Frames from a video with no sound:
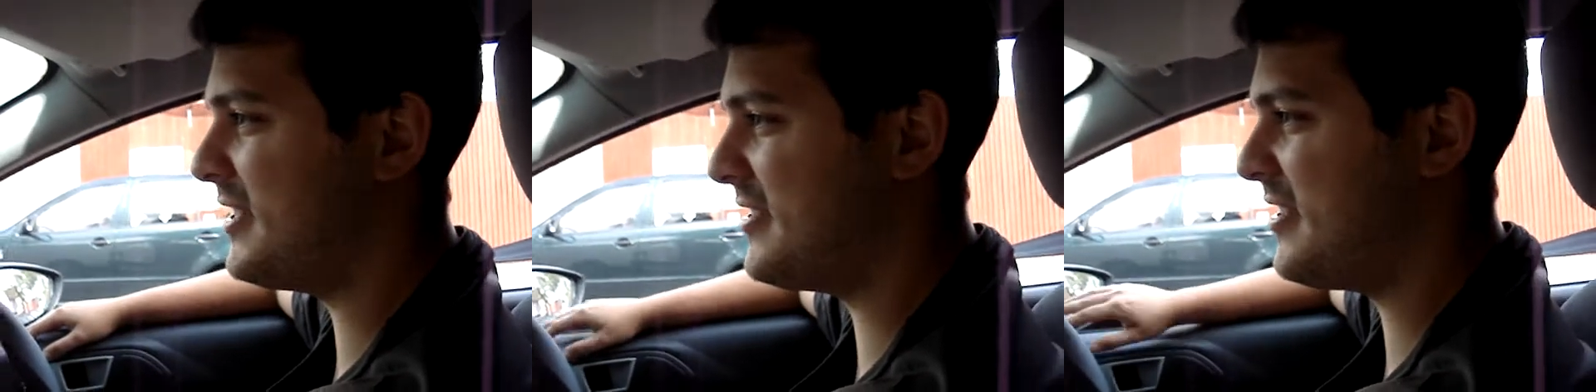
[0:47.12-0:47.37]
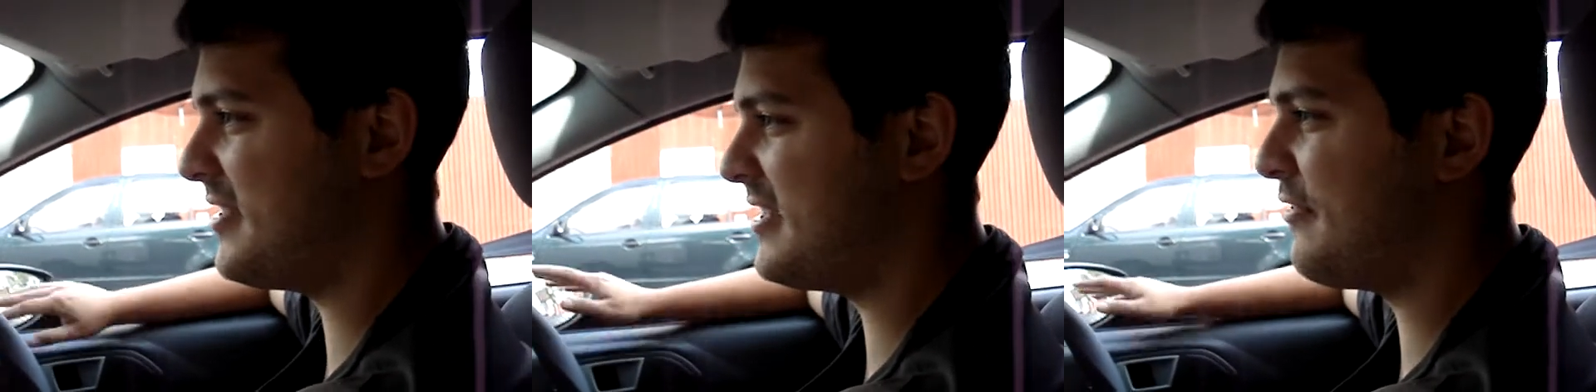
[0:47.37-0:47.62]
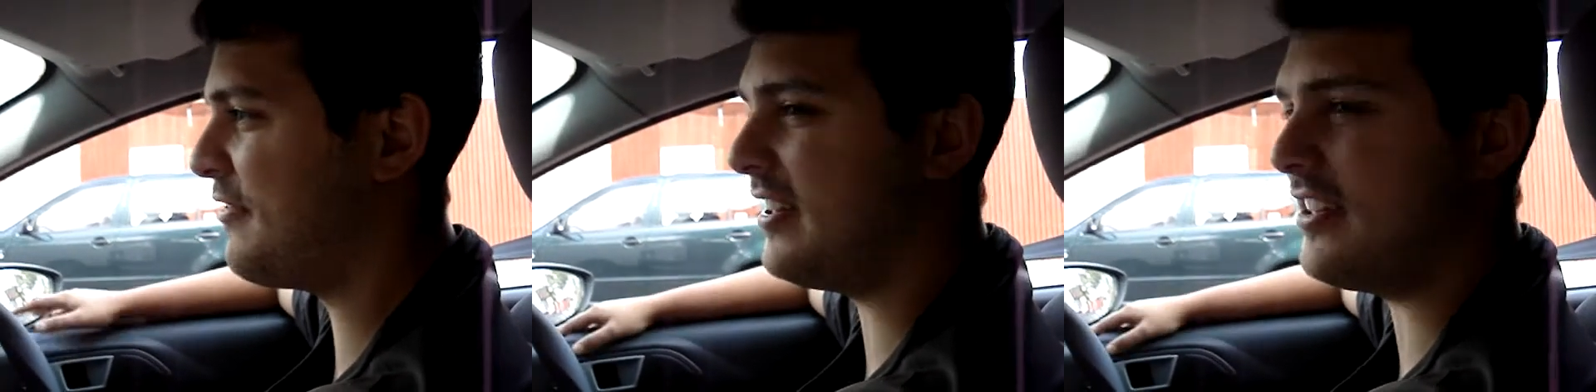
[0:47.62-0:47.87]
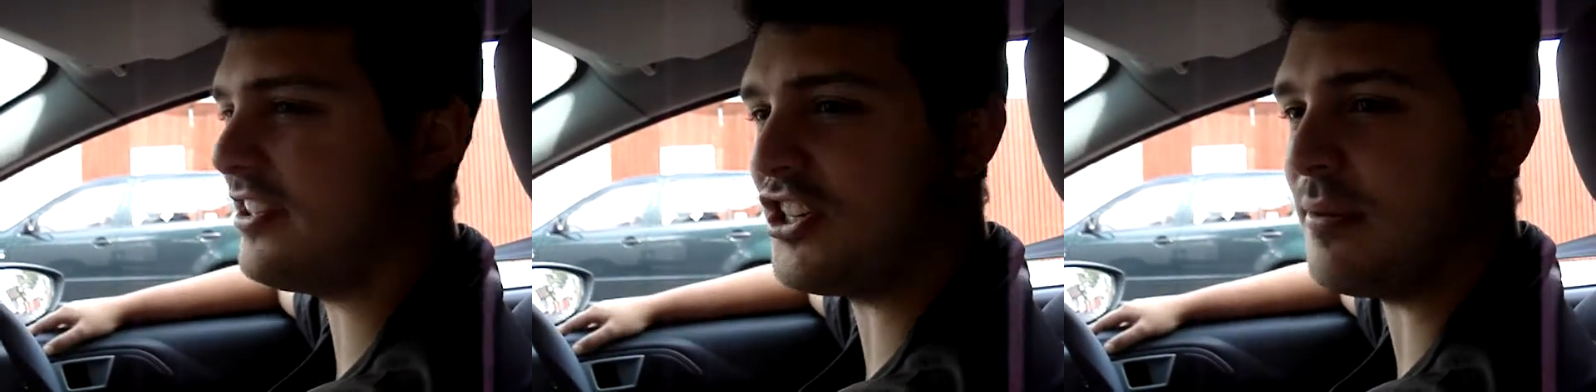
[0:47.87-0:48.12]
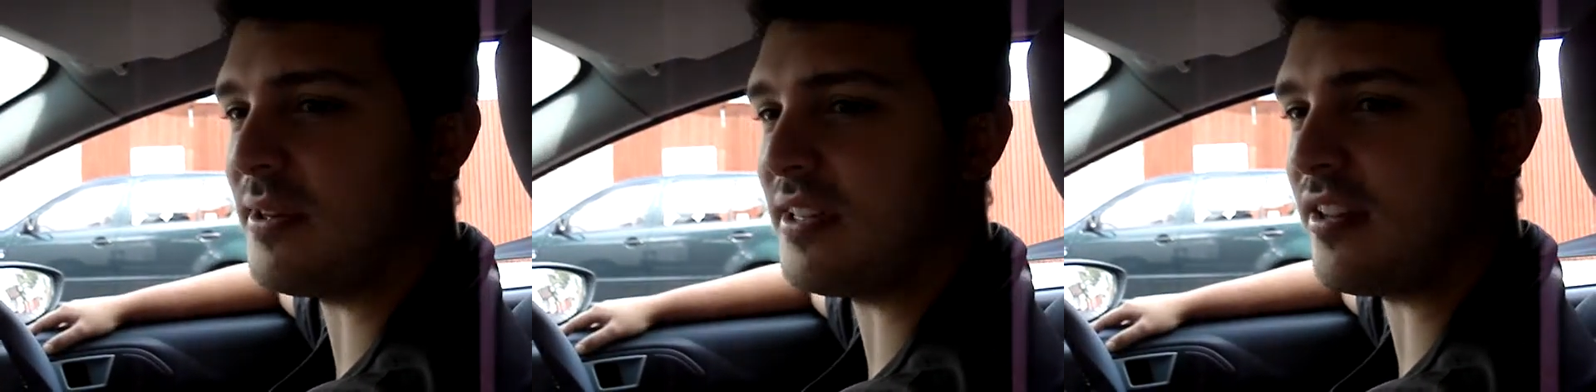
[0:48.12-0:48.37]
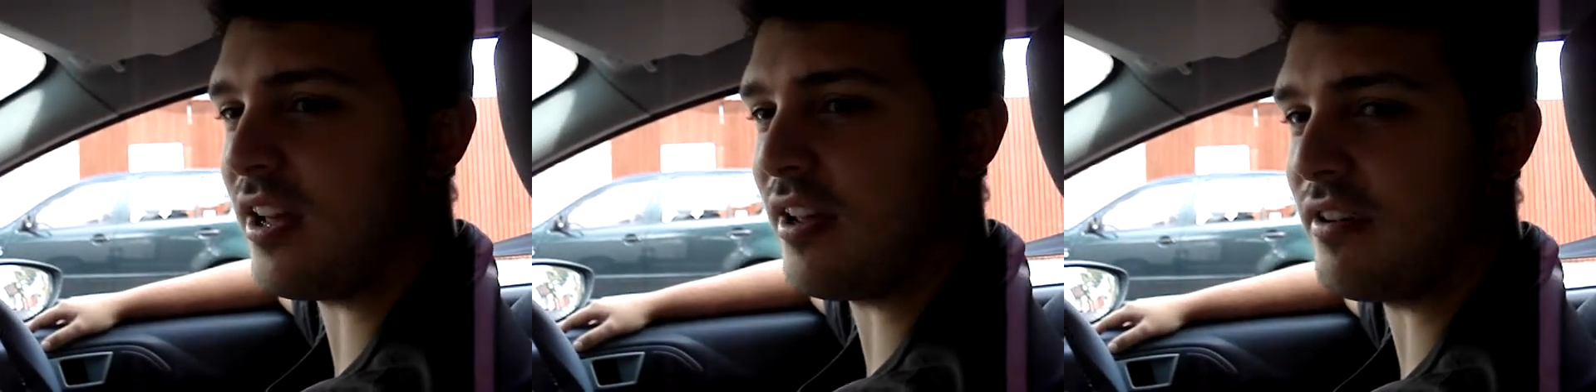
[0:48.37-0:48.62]
It's definitely the
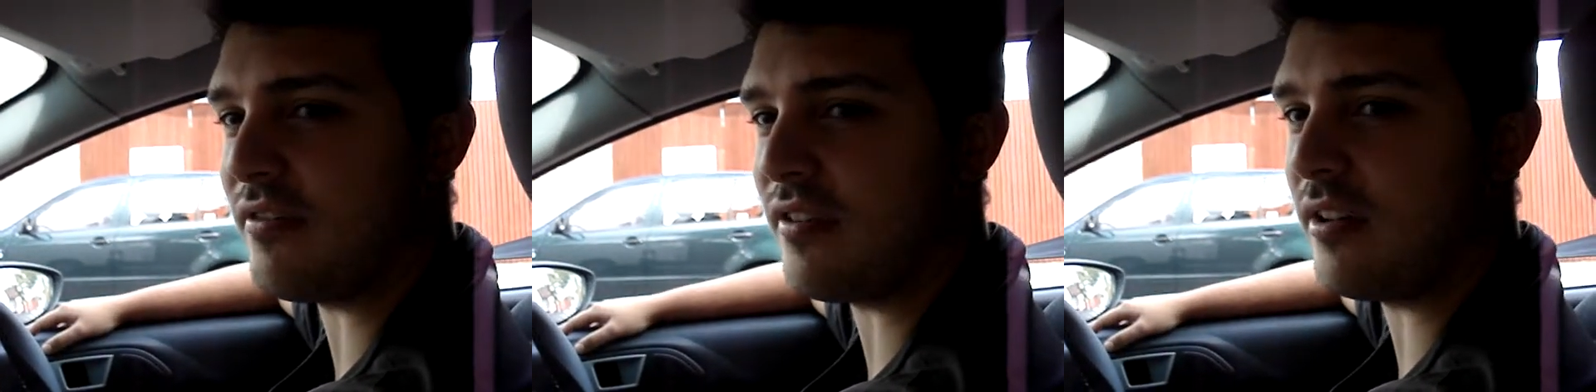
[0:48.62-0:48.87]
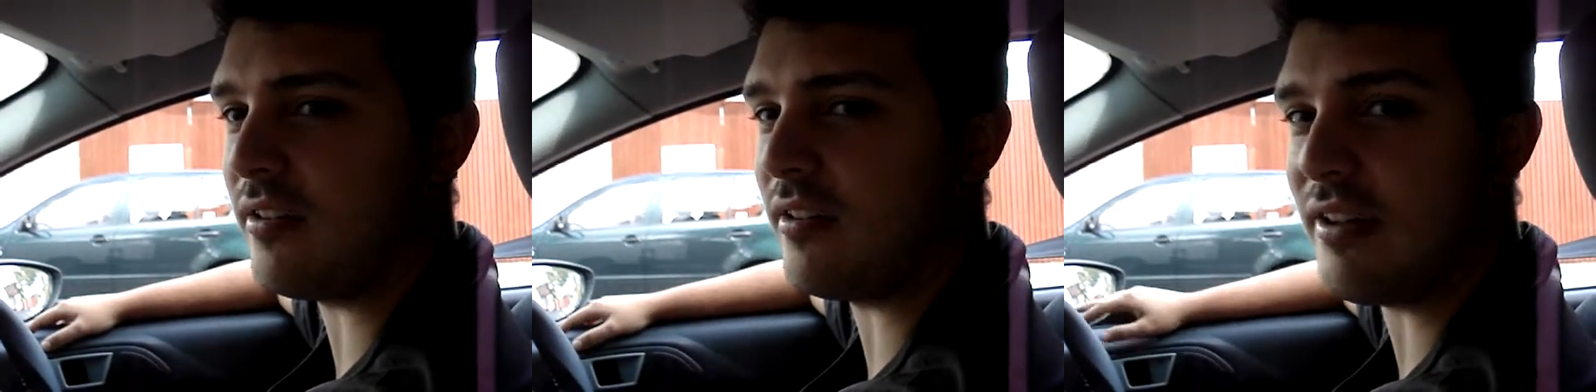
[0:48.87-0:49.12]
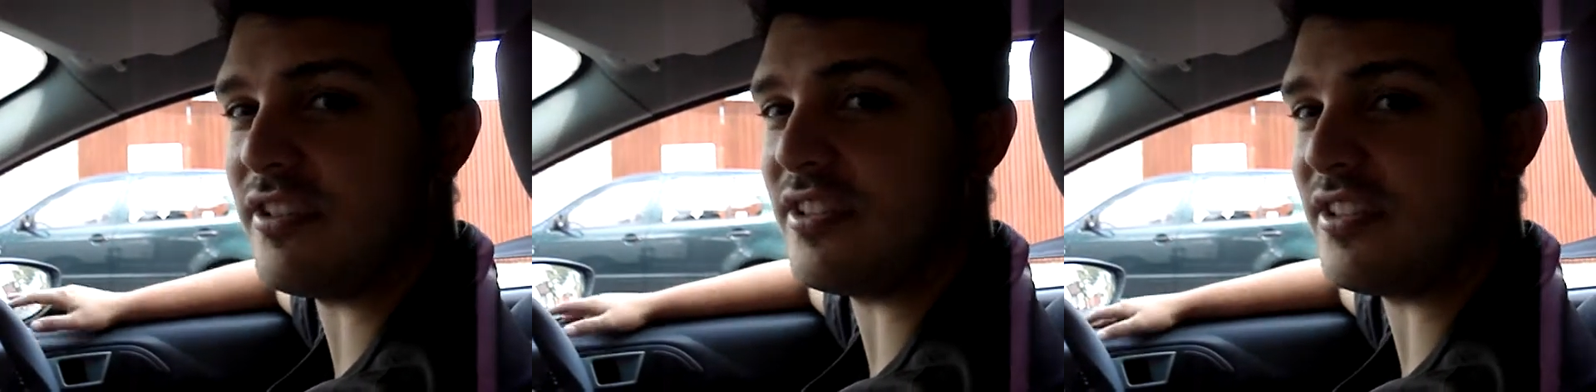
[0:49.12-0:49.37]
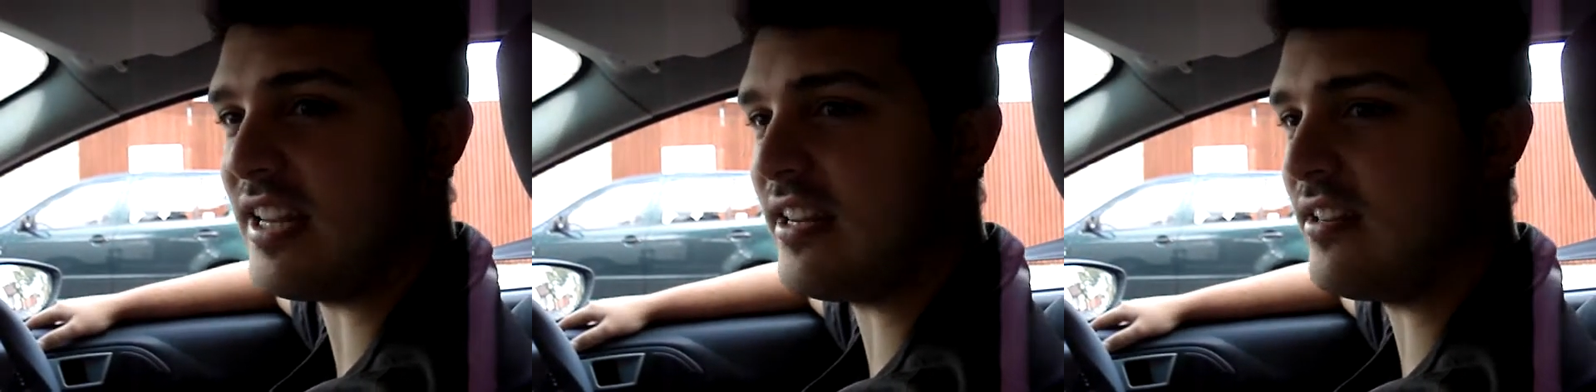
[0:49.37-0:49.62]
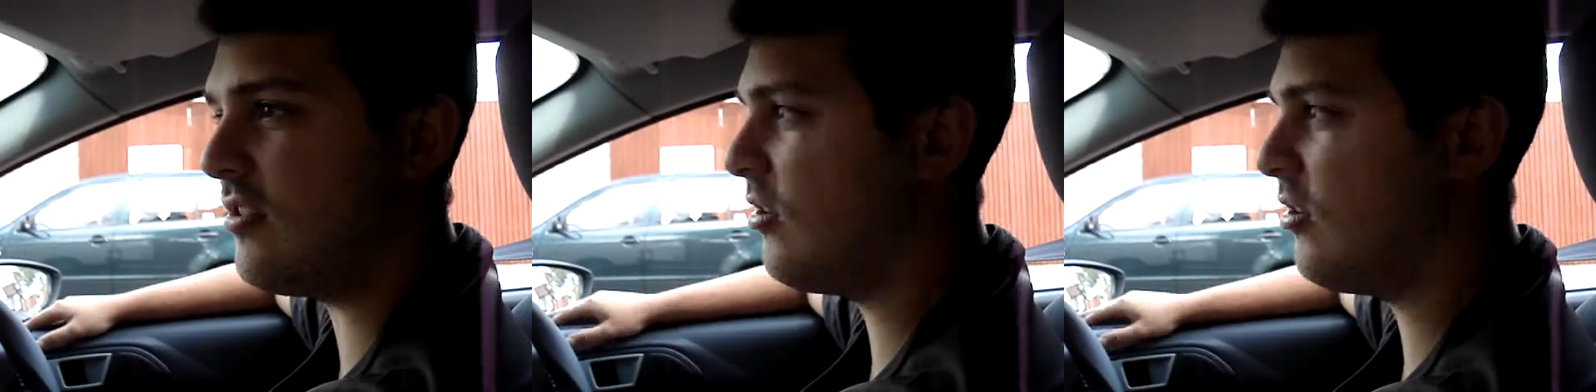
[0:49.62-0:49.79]
cheapest that I've ever seen,